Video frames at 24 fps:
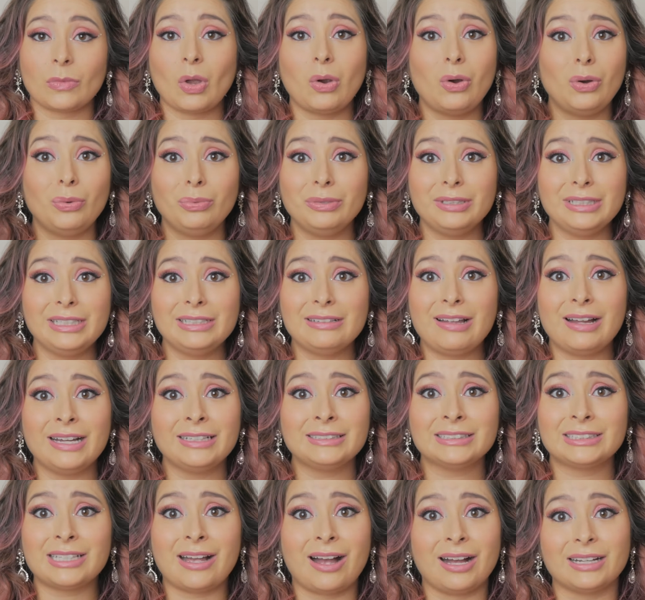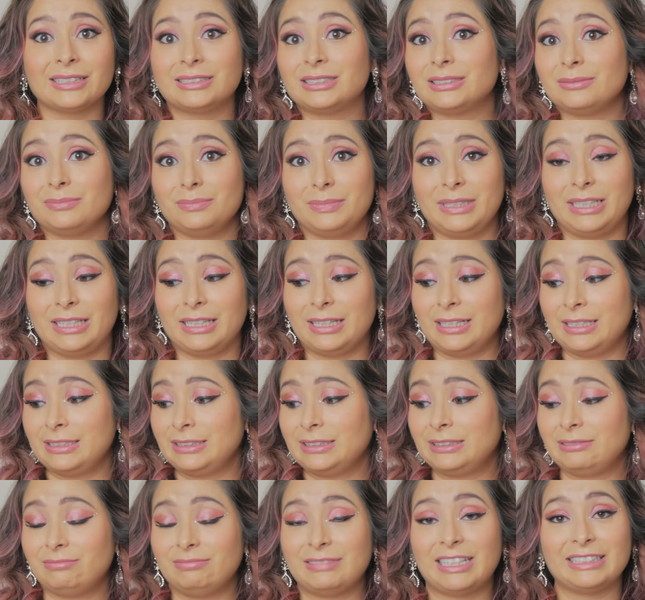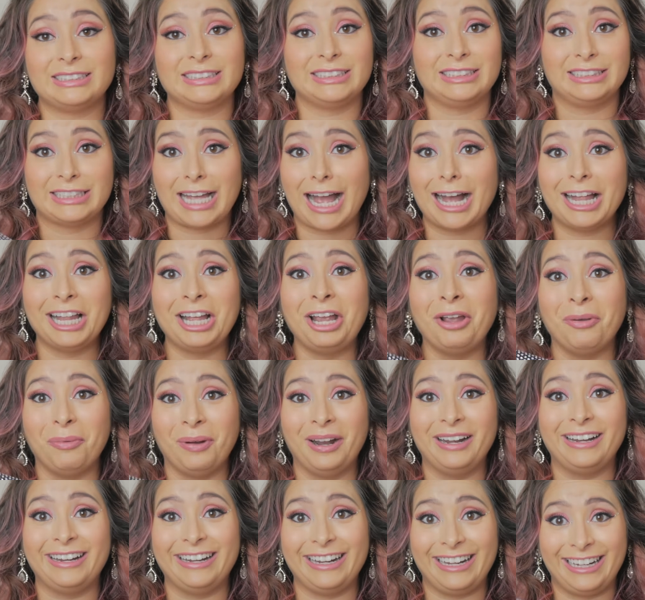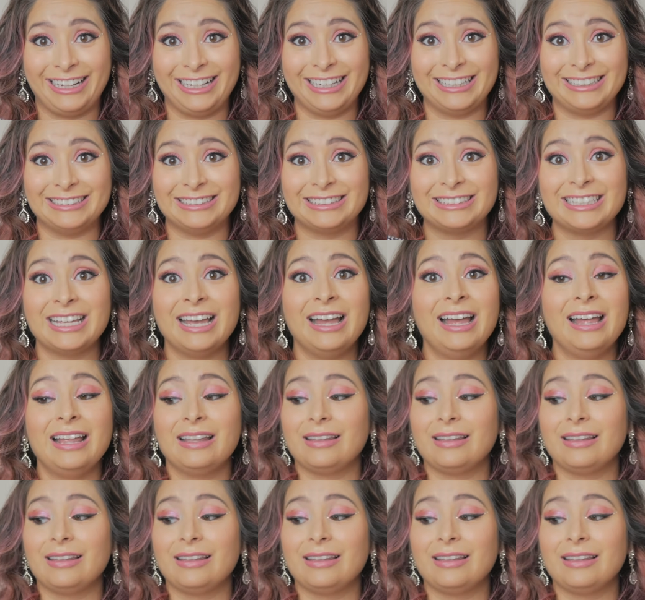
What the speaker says: or really long socks, because that's exactly what it is.